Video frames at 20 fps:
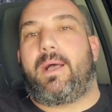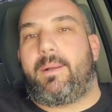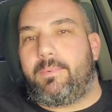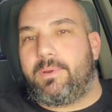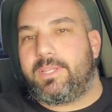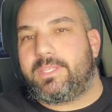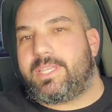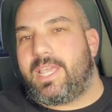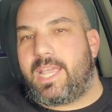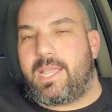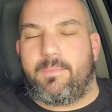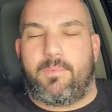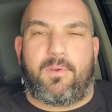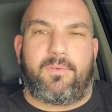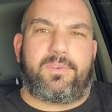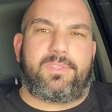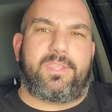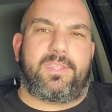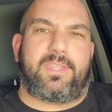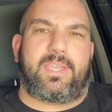I'm going to take them
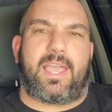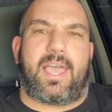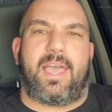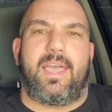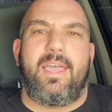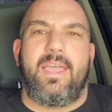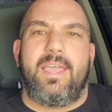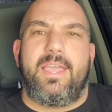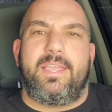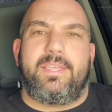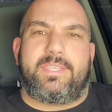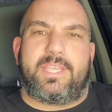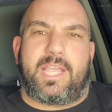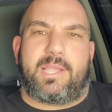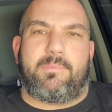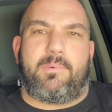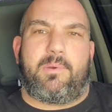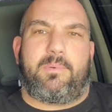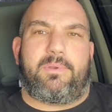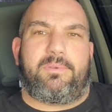over to the guy, take
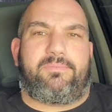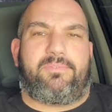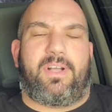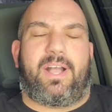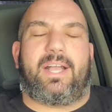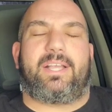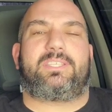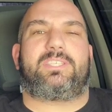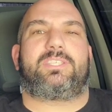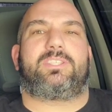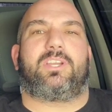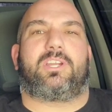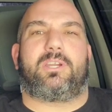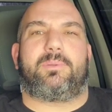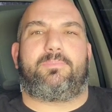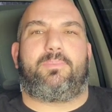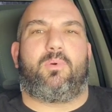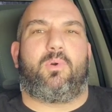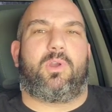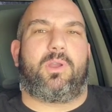them over to Fonts. They're going
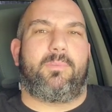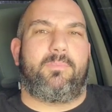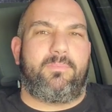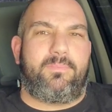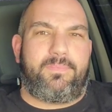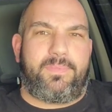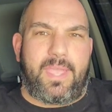to port them.